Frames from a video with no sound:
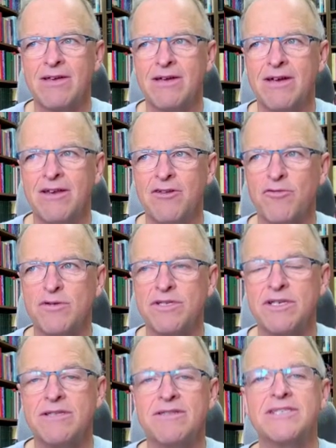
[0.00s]
In other words,
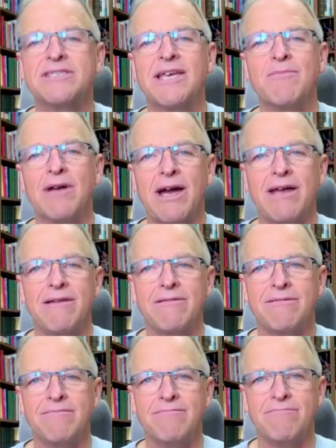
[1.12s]
the same kind
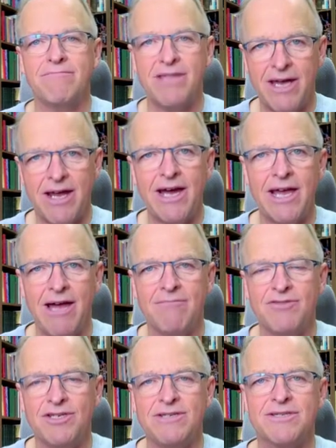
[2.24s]
that I am,
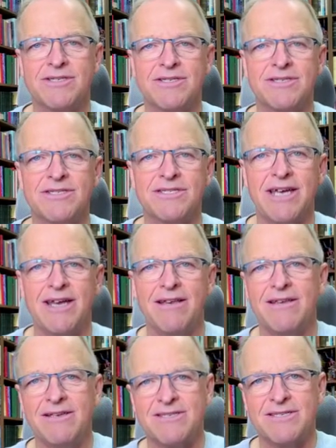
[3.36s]
Jesus is saying.
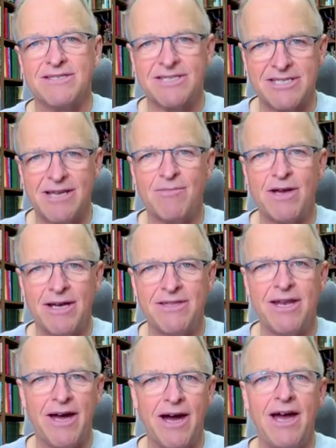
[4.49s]
He says, the same kind that
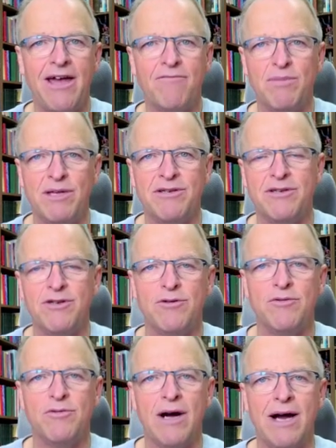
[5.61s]
I have been to
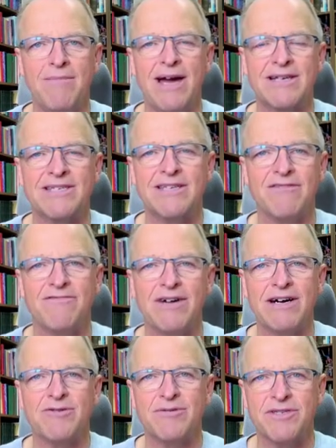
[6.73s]
you, I'm asking the
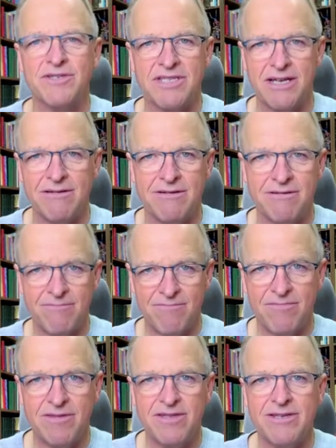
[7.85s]
Father to send
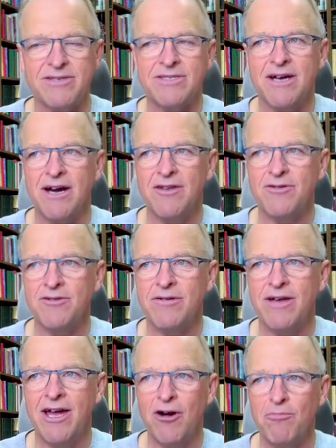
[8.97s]
this other
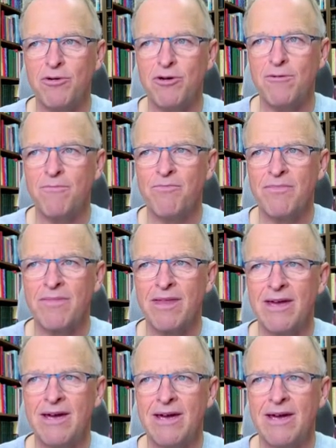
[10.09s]
helper.
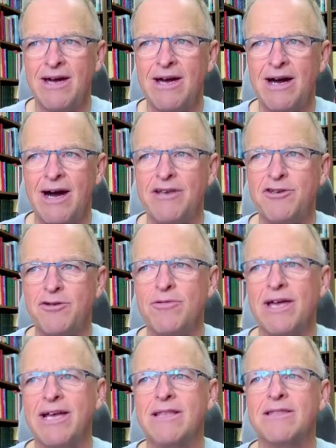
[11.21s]
I do
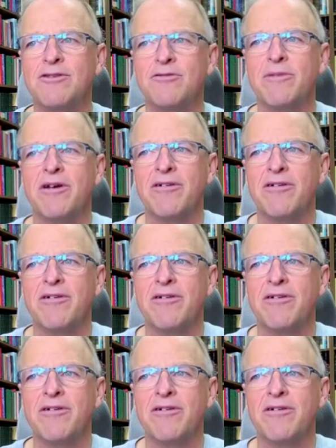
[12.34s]
like the New American